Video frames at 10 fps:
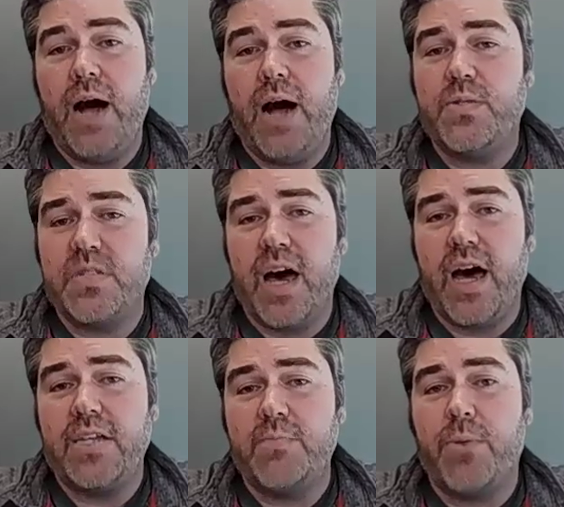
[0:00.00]

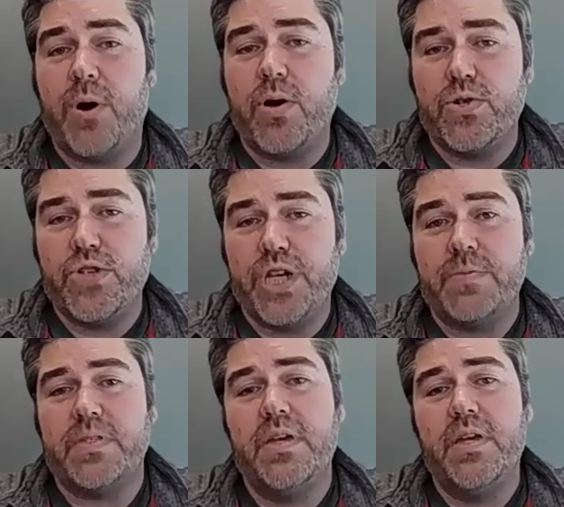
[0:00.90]
outside to
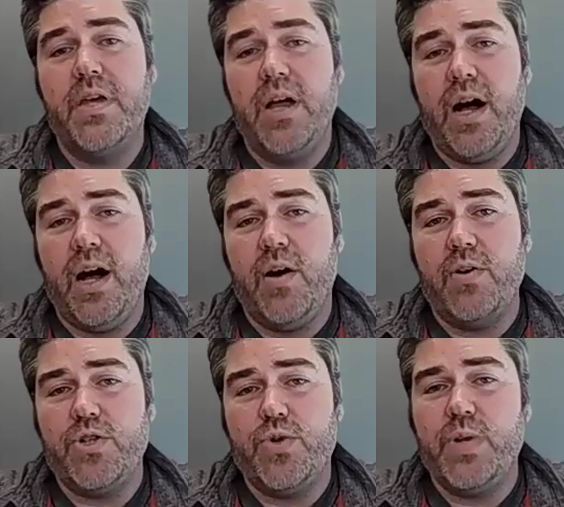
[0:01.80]
partnerships
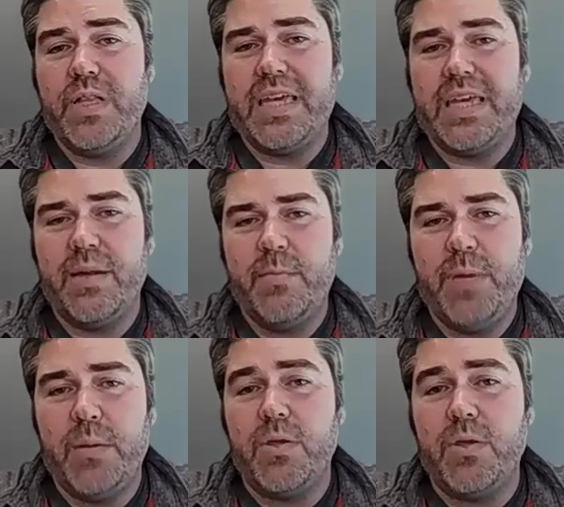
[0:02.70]
to really
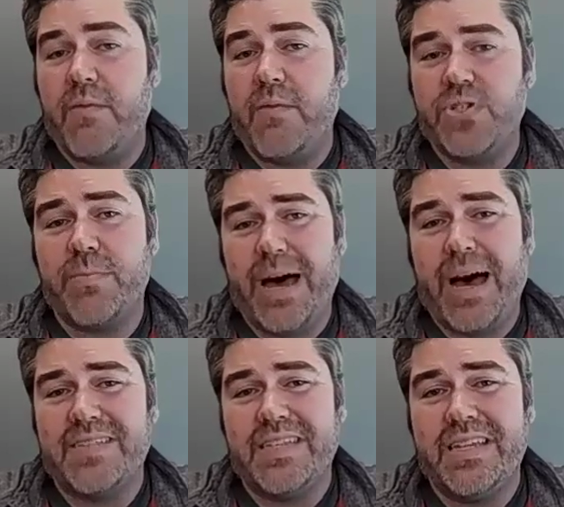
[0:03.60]
be able to leverage
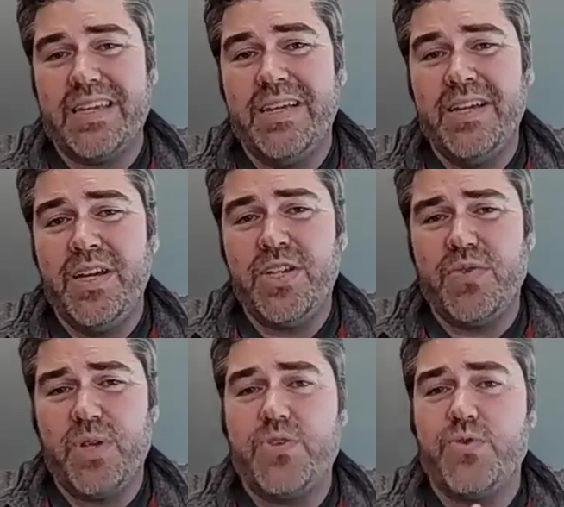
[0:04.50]
capacity
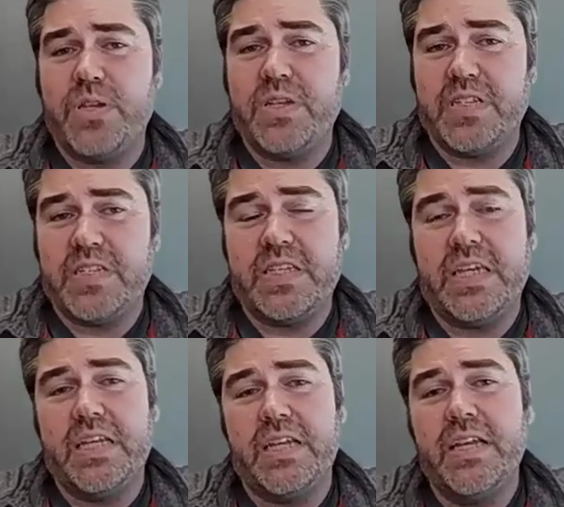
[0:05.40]
to really truly
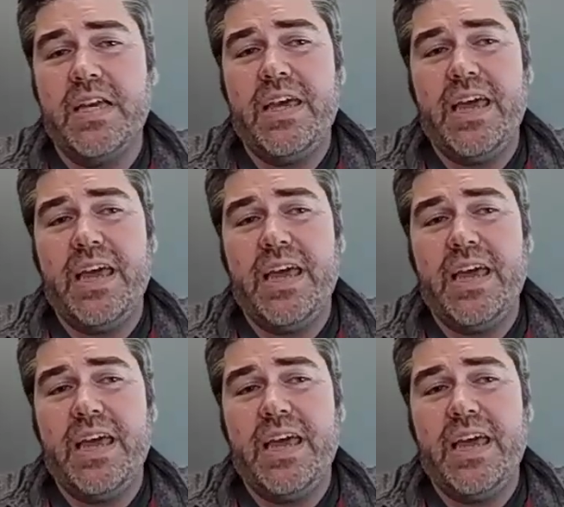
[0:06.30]
succeed.